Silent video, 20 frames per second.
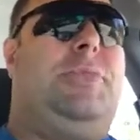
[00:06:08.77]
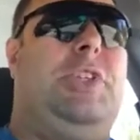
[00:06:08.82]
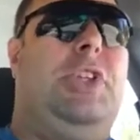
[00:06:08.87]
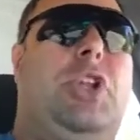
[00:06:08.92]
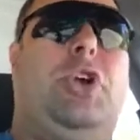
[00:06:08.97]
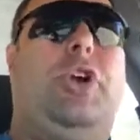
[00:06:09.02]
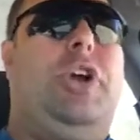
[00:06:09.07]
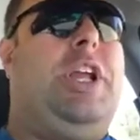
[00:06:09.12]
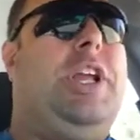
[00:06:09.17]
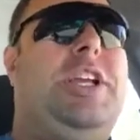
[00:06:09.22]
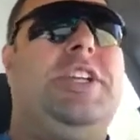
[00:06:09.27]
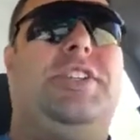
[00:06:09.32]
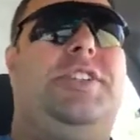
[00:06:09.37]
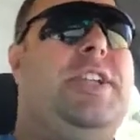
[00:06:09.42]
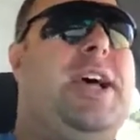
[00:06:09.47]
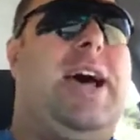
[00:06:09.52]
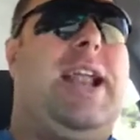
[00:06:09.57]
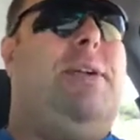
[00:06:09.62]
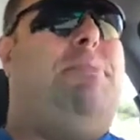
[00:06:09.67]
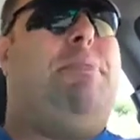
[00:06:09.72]
learning is
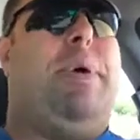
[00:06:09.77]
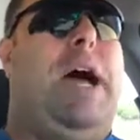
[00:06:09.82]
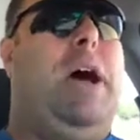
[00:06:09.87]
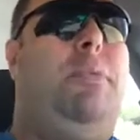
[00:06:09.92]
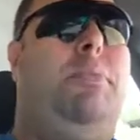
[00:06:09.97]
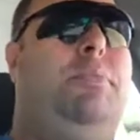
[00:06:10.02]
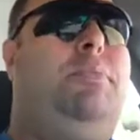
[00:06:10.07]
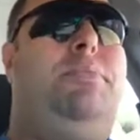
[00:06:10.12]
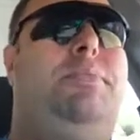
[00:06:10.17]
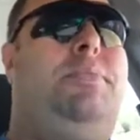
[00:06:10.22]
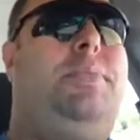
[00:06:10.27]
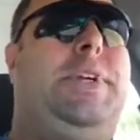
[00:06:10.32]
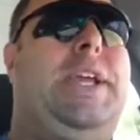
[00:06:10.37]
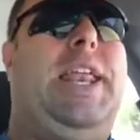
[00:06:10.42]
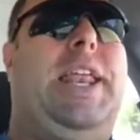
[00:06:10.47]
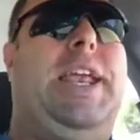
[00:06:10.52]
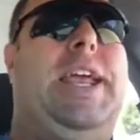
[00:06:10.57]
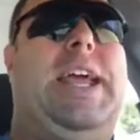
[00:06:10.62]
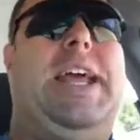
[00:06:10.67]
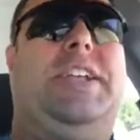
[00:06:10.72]
not about
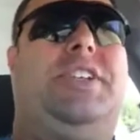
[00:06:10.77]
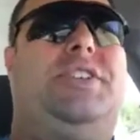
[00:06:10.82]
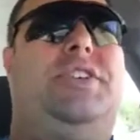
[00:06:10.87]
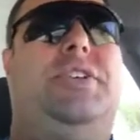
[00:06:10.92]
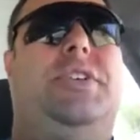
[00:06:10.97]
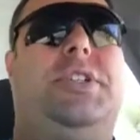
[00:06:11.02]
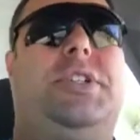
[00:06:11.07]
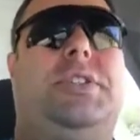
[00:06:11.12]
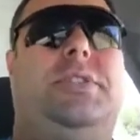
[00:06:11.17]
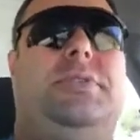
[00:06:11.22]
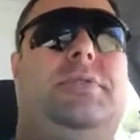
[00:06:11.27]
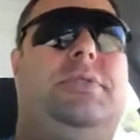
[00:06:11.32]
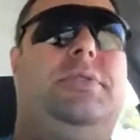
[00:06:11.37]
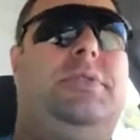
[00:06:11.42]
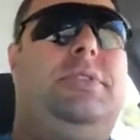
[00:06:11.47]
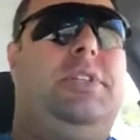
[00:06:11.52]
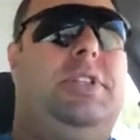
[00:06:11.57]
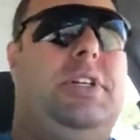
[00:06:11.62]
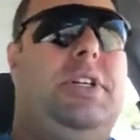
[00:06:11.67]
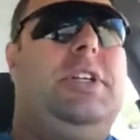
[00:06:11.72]
getting answers.
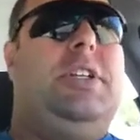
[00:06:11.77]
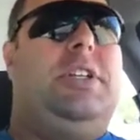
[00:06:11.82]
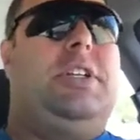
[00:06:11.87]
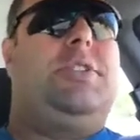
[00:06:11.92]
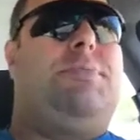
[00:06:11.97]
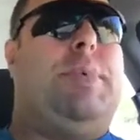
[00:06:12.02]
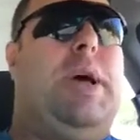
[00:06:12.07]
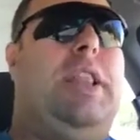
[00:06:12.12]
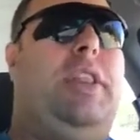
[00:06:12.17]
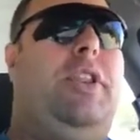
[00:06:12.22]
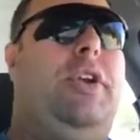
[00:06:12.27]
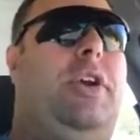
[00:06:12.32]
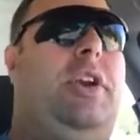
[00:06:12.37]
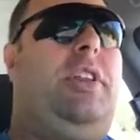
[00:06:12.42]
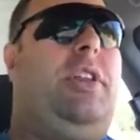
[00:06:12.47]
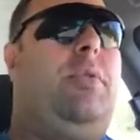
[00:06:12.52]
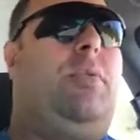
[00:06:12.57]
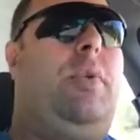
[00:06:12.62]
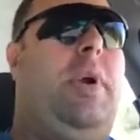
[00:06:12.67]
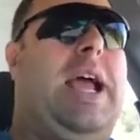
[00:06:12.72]
It's about
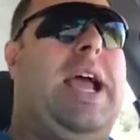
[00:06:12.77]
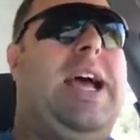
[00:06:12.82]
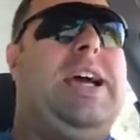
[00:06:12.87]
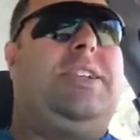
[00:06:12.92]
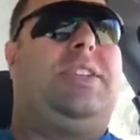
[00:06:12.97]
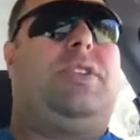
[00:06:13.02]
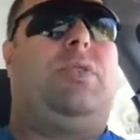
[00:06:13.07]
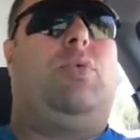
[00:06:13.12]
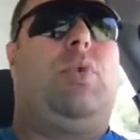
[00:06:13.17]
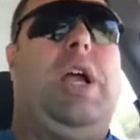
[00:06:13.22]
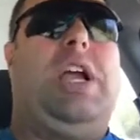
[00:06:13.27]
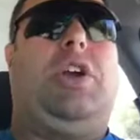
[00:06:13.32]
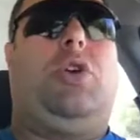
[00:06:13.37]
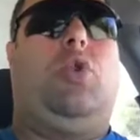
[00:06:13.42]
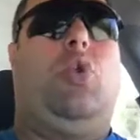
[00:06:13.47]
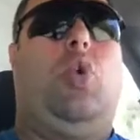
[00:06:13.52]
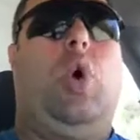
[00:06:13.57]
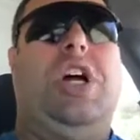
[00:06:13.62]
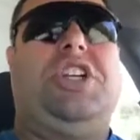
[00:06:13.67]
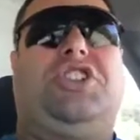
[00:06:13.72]
learning to ask the right
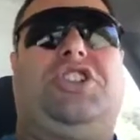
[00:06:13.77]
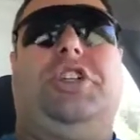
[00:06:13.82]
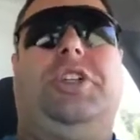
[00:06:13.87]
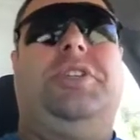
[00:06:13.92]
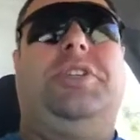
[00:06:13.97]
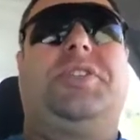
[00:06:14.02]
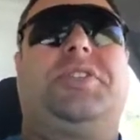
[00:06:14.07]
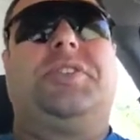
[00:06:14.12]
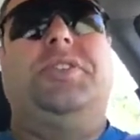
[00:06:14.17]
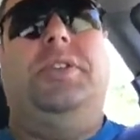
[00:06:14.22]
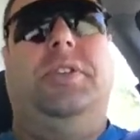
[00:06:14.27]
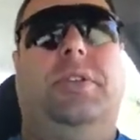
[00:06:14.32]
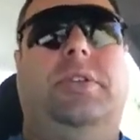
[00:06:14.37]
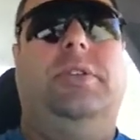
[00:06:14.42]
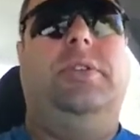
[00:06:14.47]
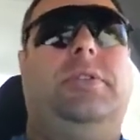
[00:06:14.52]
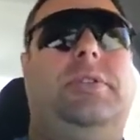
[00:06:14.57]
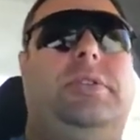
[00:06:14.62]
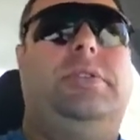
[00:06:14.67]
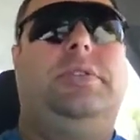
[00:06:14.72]
questions,
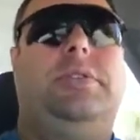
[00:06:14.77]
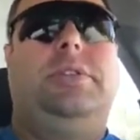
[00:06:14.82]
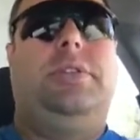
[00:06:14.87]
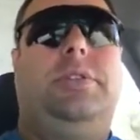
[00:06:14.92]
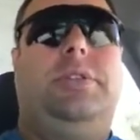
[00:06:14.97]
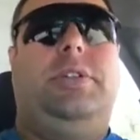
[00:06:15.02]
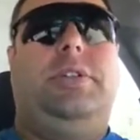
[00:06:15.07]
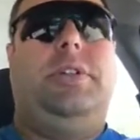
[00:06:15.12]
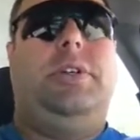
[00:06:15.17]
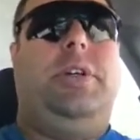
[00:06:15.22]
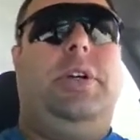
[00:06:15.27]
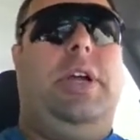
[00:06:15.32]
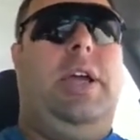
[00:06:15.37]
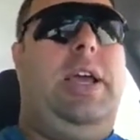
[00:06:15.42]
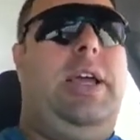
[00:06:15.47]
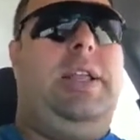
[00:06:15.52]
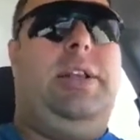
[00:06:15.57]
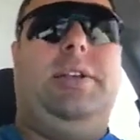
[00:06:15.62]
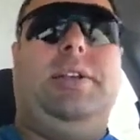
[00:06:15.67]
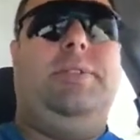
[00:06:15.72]

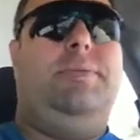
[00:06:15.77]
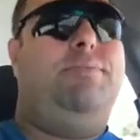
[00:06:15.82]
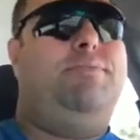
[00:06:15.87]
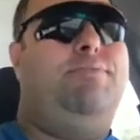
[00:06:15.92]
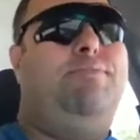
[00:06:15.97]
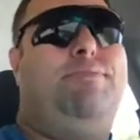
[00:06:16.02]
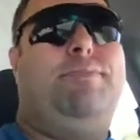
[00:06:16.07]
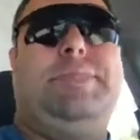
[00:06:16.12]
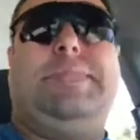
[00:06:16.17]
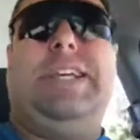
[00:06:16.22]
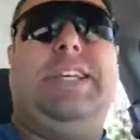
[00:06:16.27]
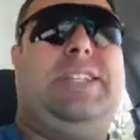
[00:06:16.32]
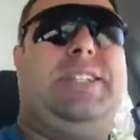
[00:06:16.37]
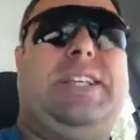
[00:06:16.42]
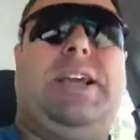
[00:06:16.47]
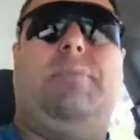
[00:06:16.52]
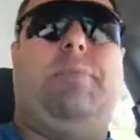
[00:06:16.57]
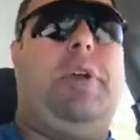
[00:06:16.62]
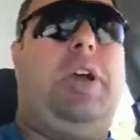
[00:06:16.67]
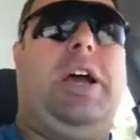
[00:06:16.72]
and it's
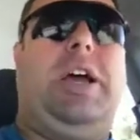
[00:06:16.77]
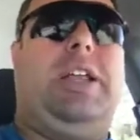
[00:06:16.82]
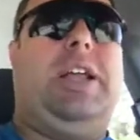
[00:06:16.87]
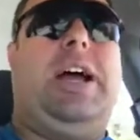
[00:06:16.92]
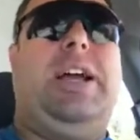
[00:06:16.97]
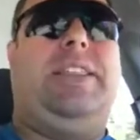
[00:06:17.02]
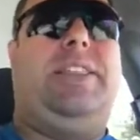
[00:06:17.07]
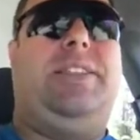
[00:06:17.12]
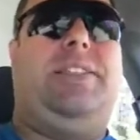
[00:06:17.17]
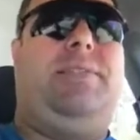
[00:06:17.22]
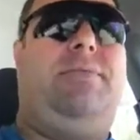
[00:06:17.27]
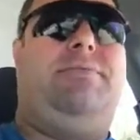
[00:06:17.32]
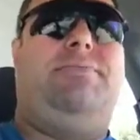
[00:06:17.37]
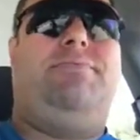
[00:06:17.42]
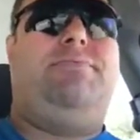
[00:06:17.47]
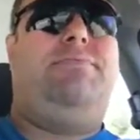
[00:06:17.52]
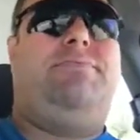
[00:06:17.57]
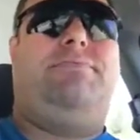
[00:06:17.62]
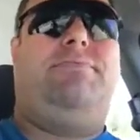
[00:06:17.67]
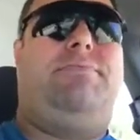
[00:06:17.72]
something I
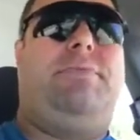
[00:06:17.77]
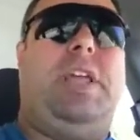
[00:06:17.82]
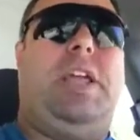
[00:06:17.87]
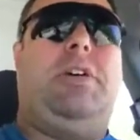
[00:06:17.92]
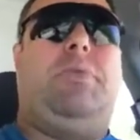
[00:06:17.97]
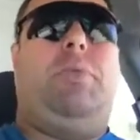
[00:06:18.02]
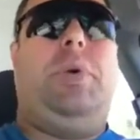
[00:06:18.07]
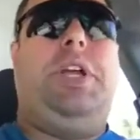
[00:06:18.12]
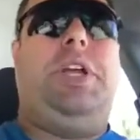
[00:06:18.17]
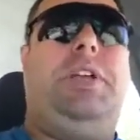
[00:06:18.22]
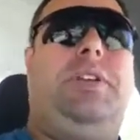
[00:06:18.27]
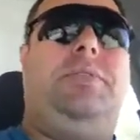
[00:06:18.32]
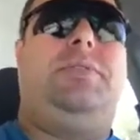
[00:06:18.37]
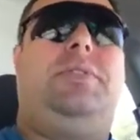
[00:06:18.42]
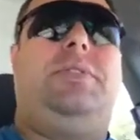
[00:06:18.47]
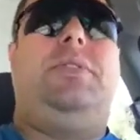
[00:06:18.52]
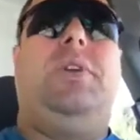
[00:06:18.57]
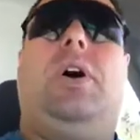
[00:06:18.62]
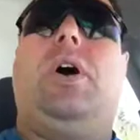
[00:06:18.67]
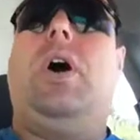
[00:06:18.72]
think we
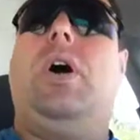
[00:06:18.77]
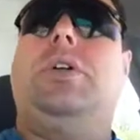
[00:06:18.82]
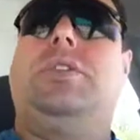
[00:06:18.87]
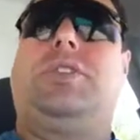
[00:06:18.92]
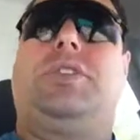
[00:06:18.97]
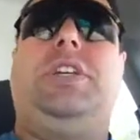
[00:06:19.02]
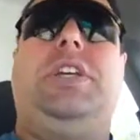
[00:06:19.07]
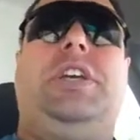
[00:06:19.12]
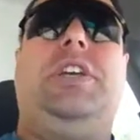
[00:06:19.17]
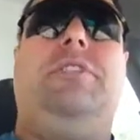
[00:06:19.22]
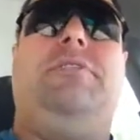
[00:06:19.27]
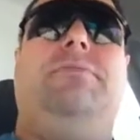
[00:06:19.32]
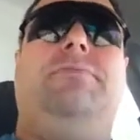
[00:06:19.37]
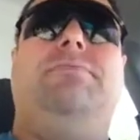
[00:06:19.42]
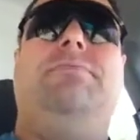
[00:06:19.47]
all see